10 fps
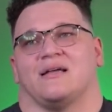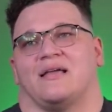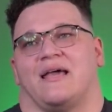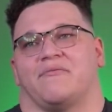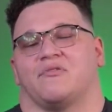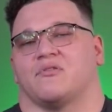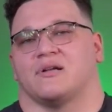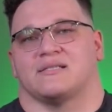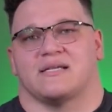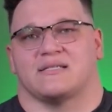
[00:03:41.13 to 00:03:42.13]
Every
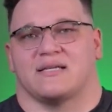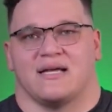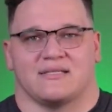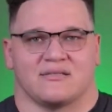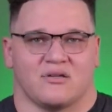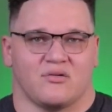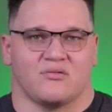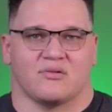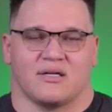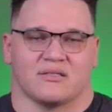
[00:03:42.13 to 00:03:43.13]
organization has its
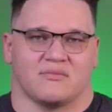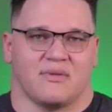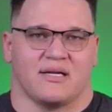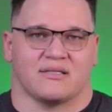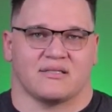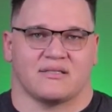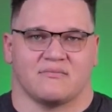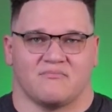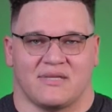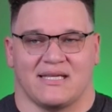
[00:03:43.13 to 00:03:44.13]
own customized
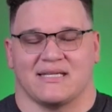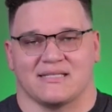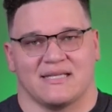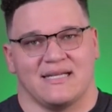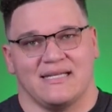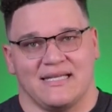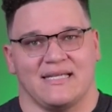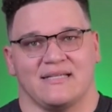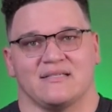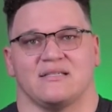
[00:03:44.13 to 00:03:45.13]
things that it
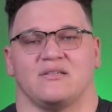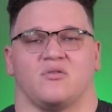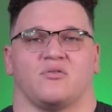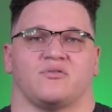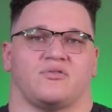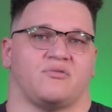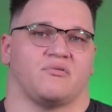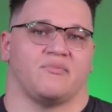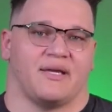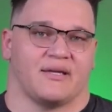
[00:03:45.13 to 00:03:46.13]
needs in order to
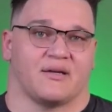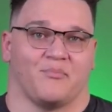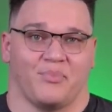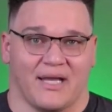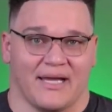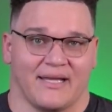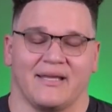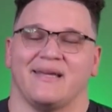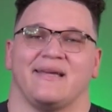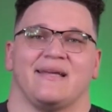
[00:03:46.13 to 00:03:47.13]
remain compliant,
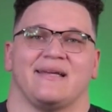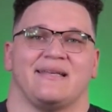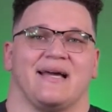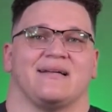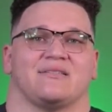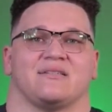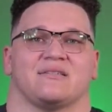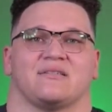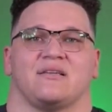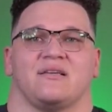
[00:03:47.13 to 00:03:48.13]
not
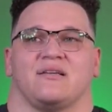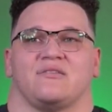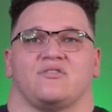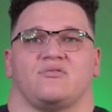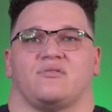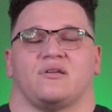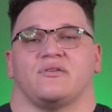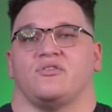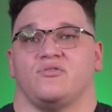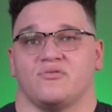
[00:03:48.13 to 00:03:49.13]
just to their
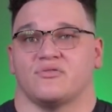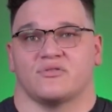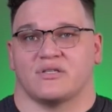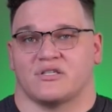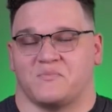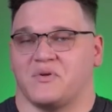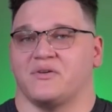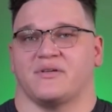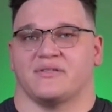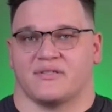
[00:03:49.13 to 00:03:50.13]
users'
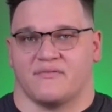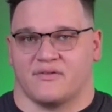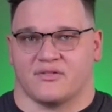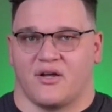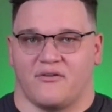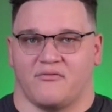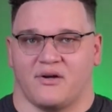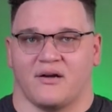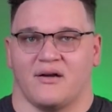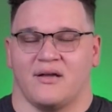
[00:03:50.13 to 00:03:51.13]
experience of the
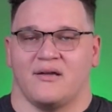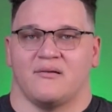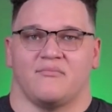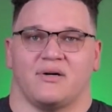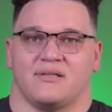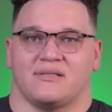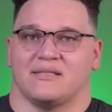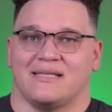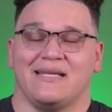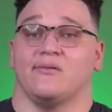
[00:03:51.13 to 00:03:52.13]
software, but to
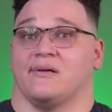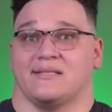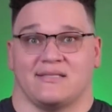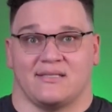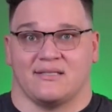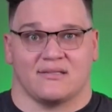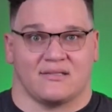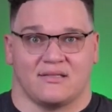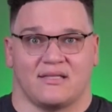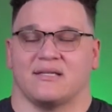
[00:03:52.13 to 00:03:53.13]
legal entities,
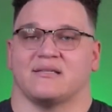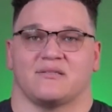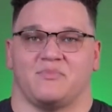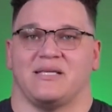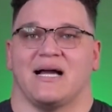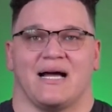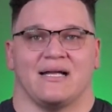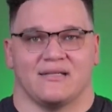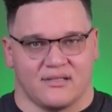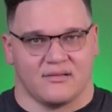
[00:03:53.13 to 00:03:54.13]
to things
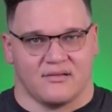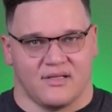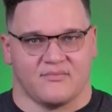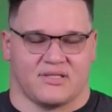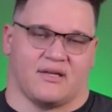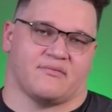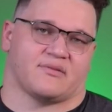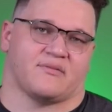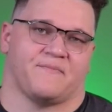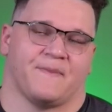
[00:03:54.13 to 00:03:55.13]
beyond
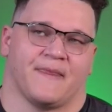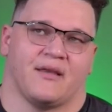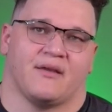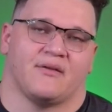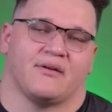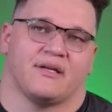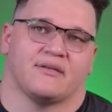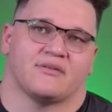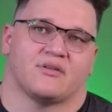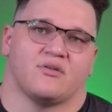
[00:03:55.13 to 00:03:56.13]
themselves, right?
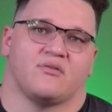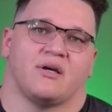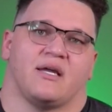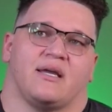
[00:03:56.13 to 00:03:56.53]
So